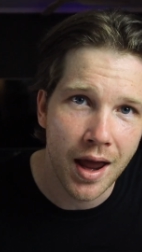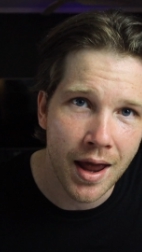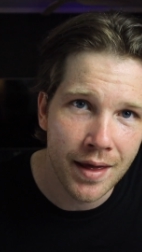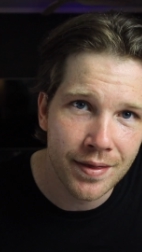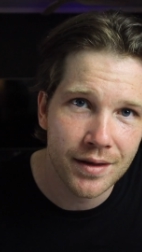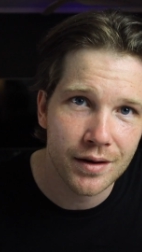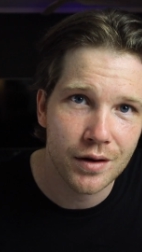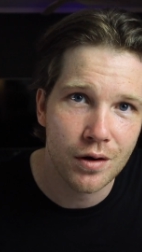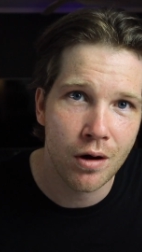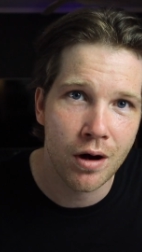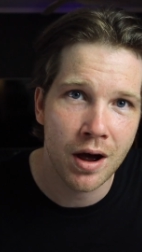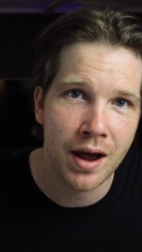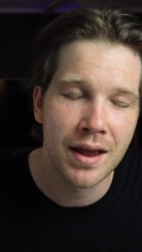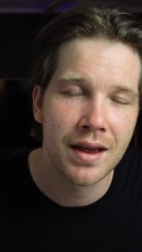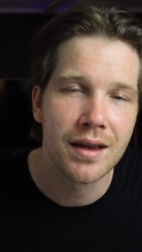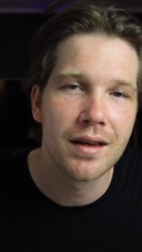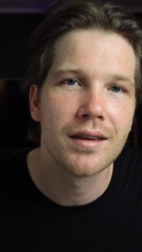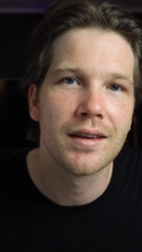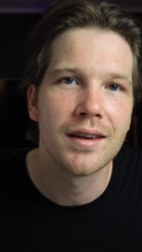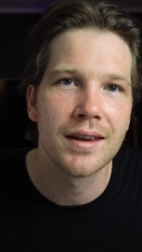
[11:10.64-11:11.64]
and the guy
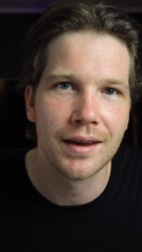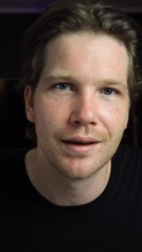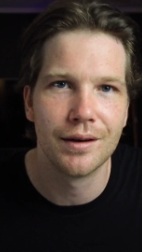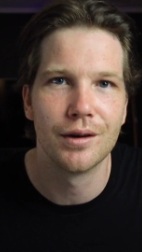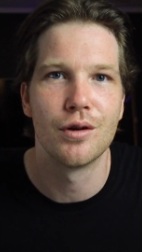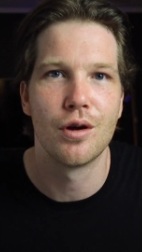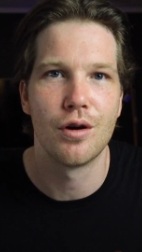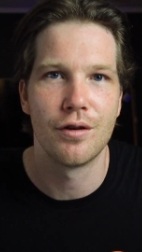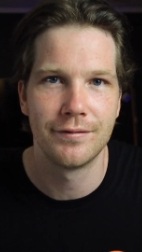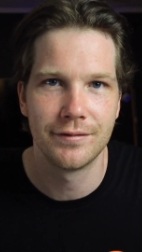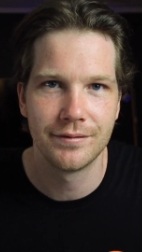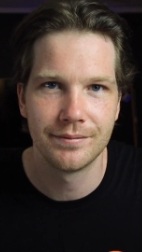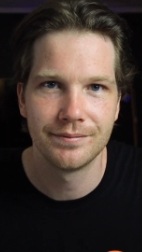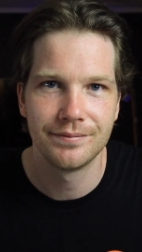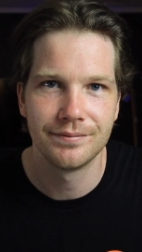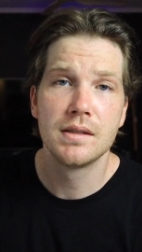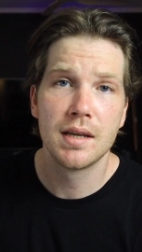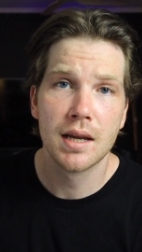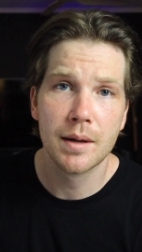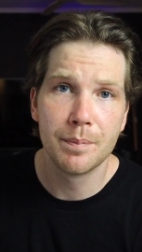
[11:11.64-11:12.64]
hit it off.
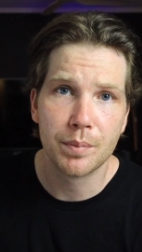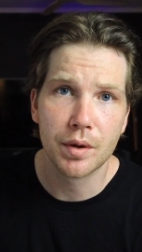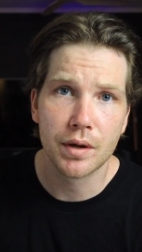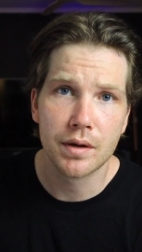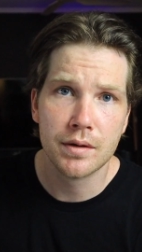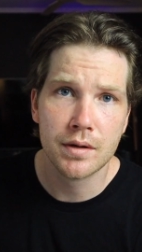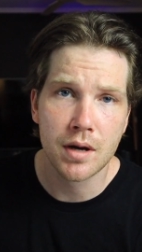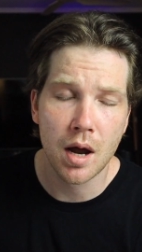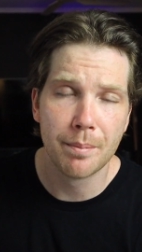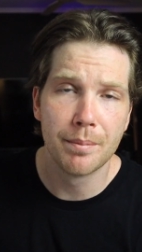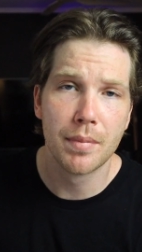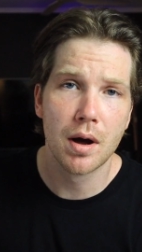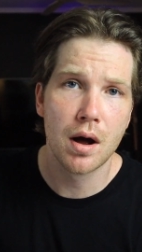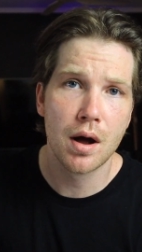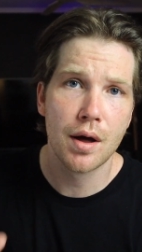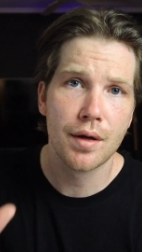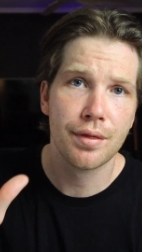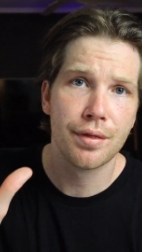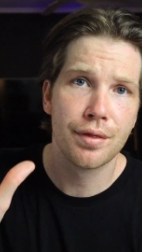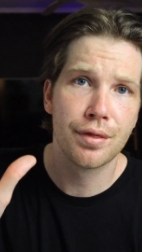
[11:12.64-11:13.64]
Tip
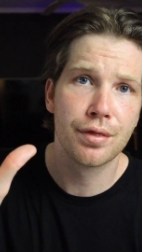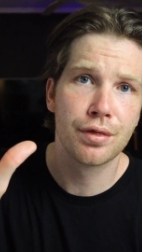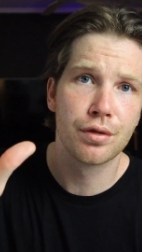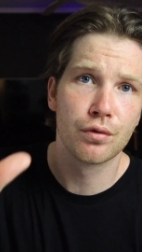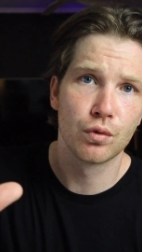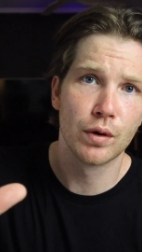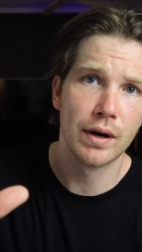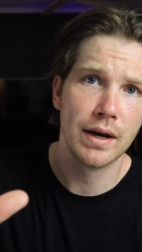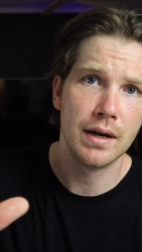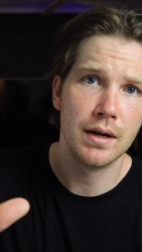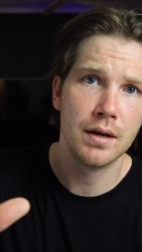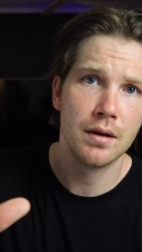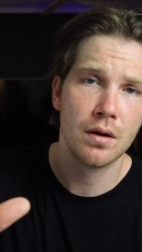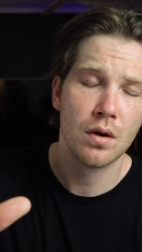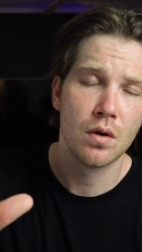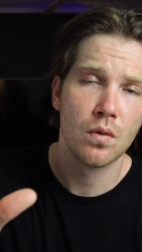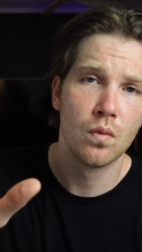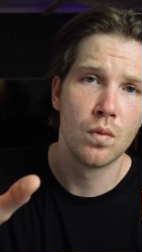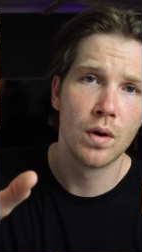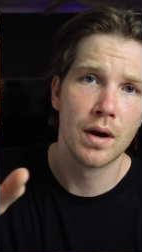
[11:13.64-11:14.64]
number 3
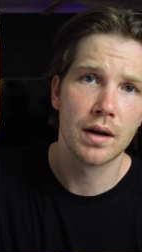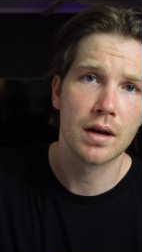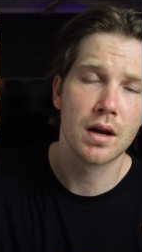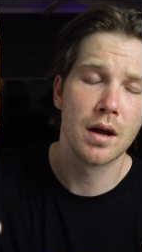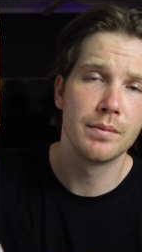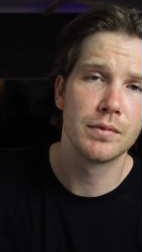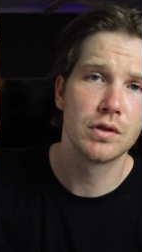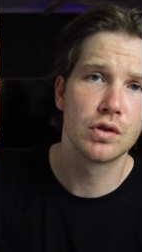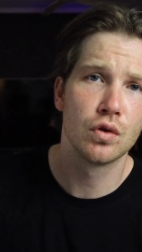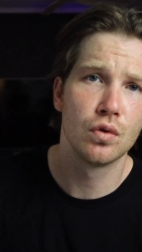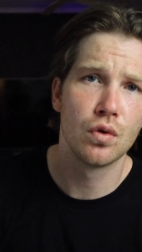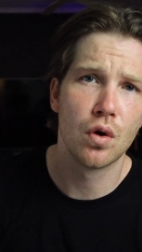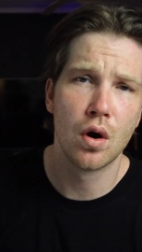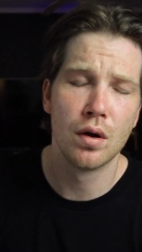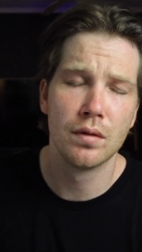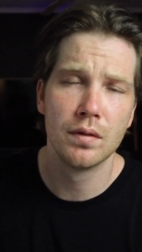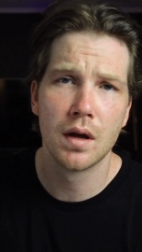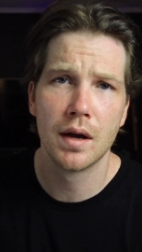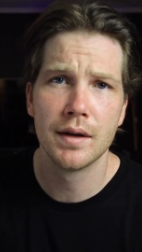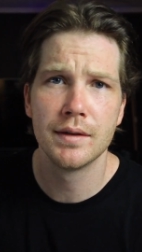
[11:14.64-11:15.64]
when it comes to
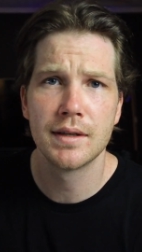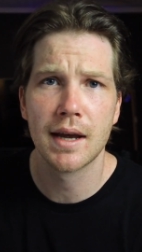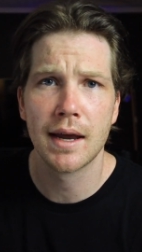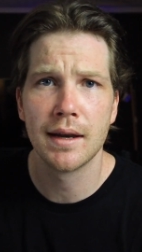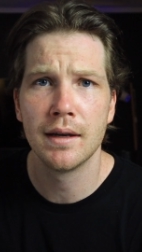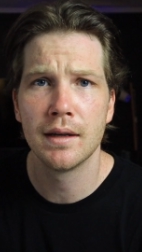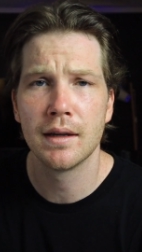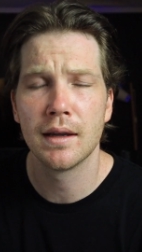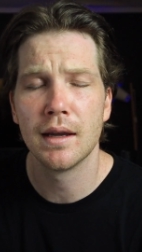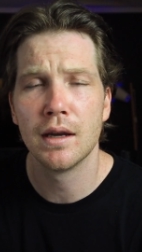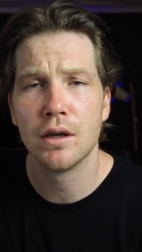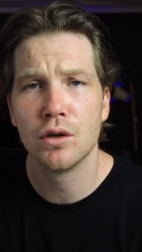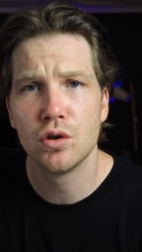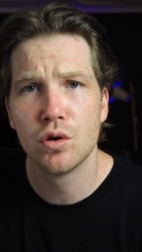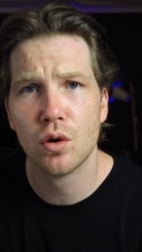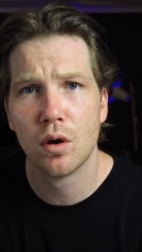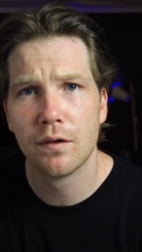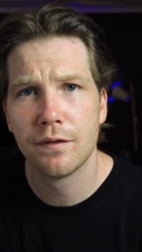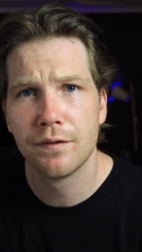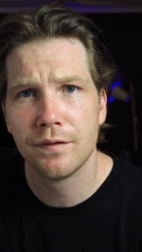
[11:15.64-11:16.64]
online dating in
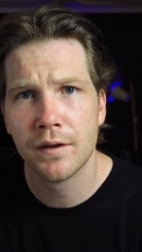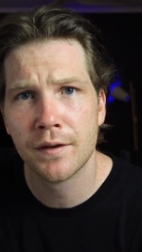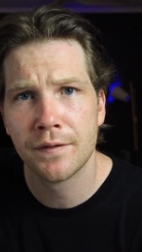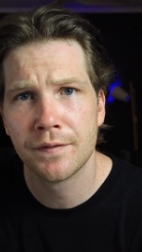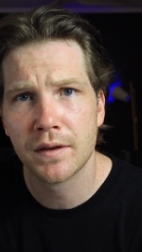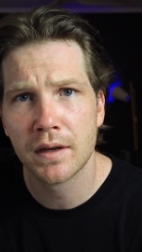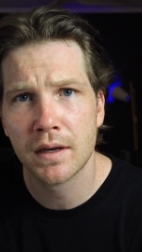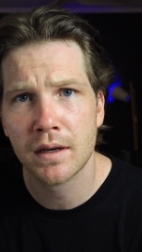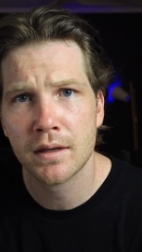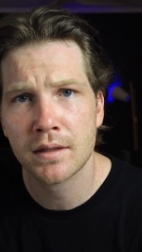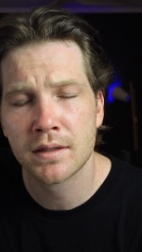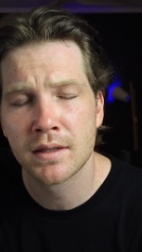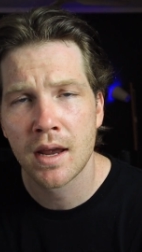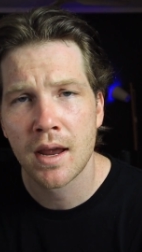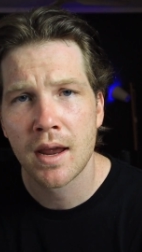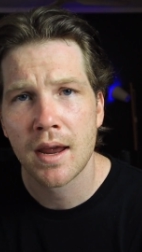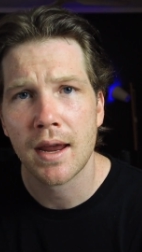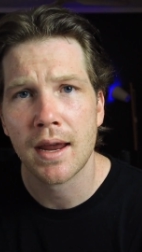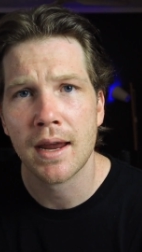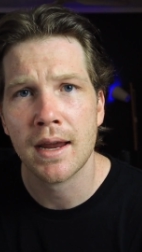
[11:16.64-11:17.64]
your 50s
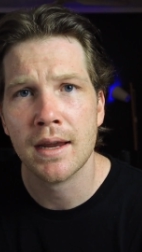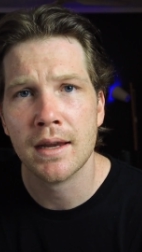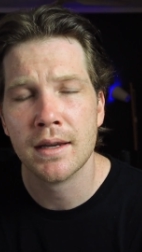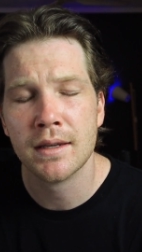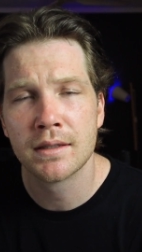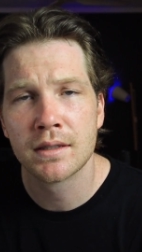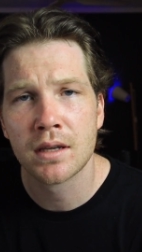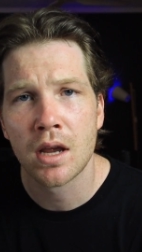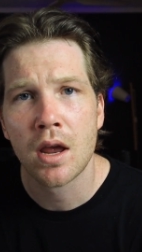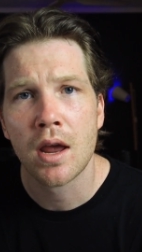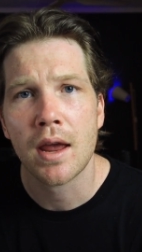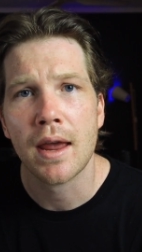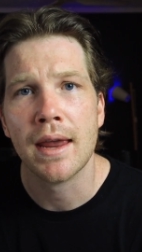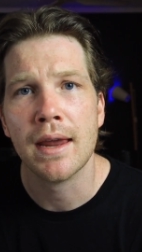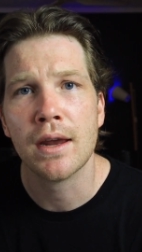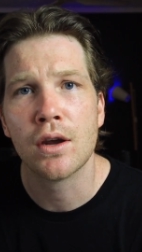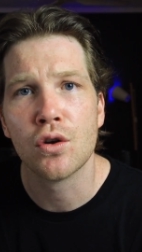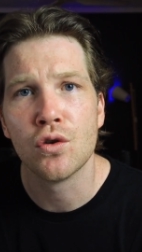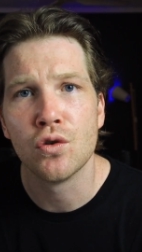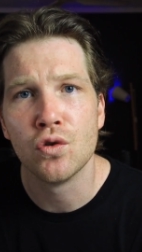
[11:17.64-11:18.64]
is
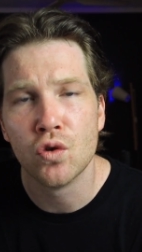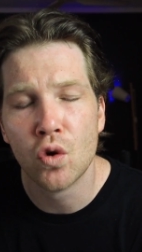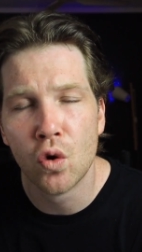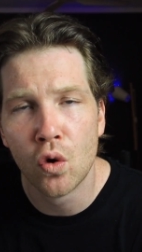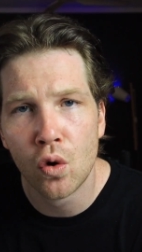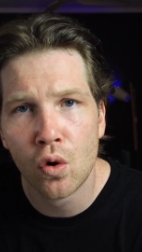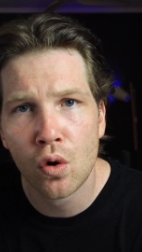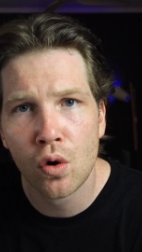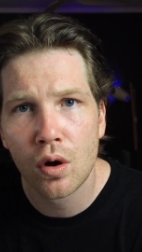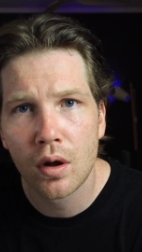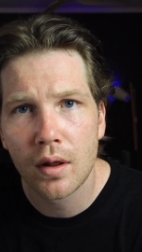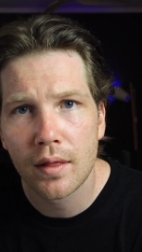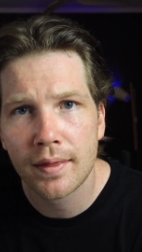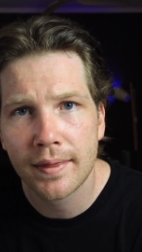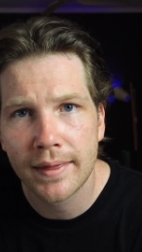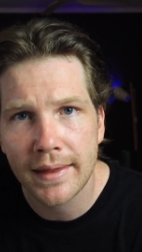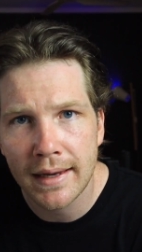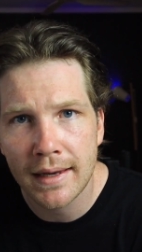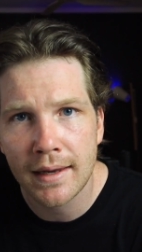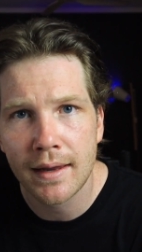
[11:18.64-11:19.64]
ignore
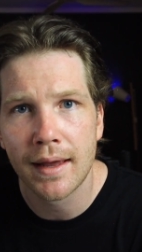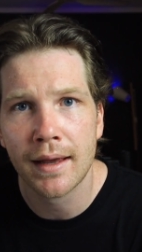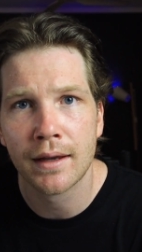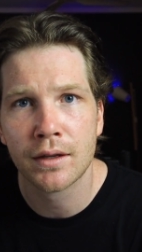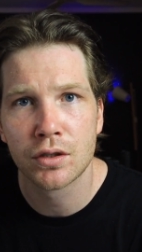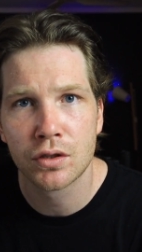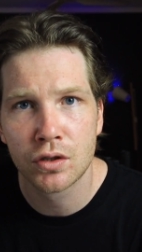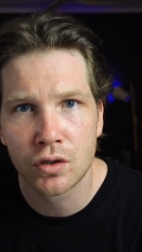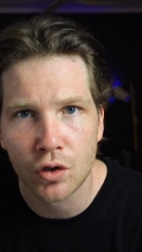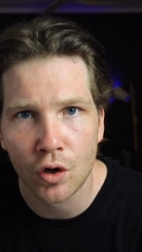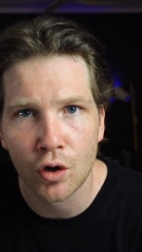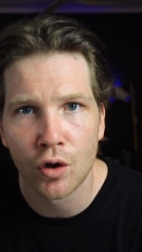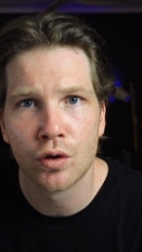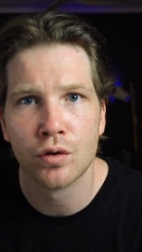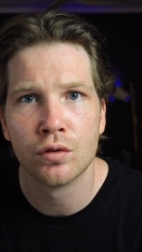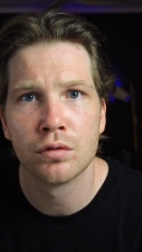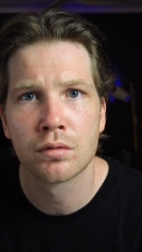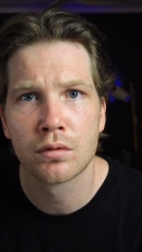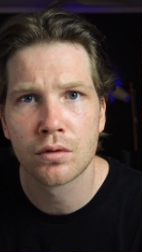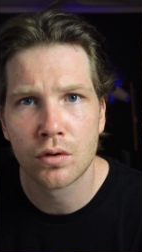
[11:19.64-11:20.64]
the
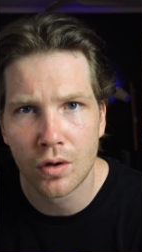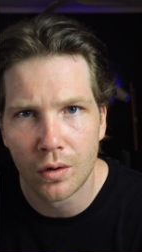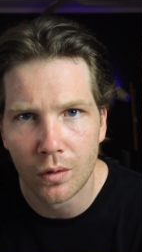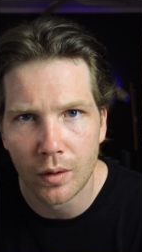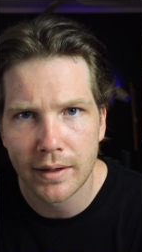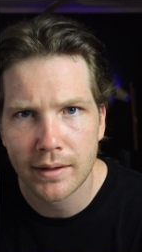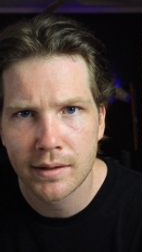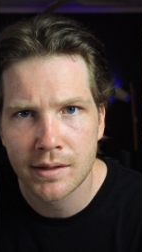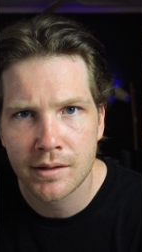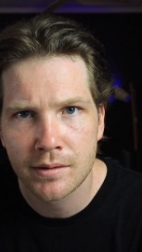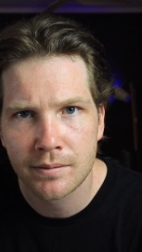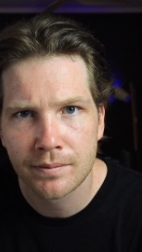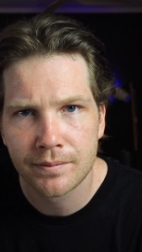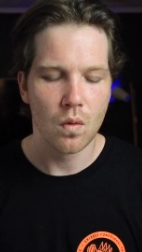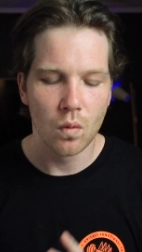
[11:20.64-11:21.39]
external noise.